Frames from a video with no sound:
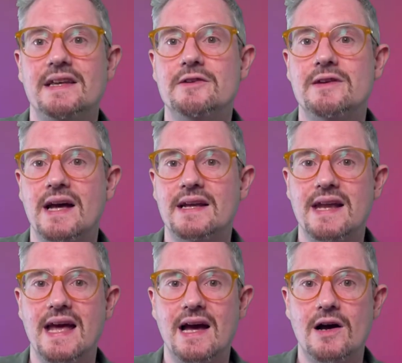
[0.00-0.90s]
You
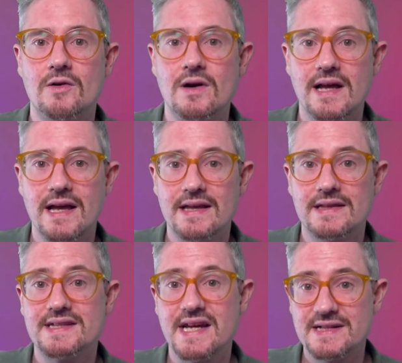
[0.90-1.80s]
can now,
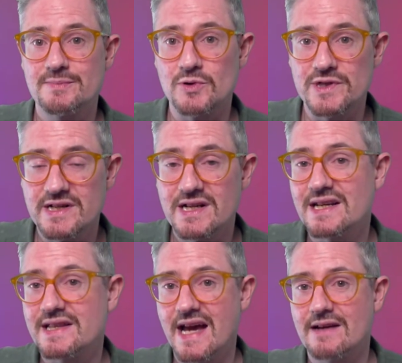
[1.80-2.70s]
in the dashboard, you can
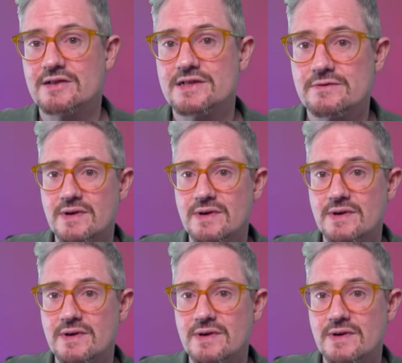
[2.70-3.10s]
click the arrow to